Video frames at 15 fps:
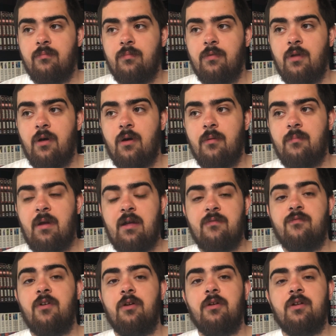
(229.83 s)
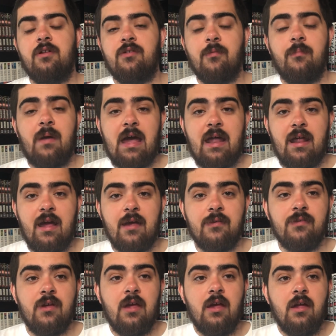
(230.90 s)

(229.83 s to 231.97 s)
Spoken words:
The main villain is a badass.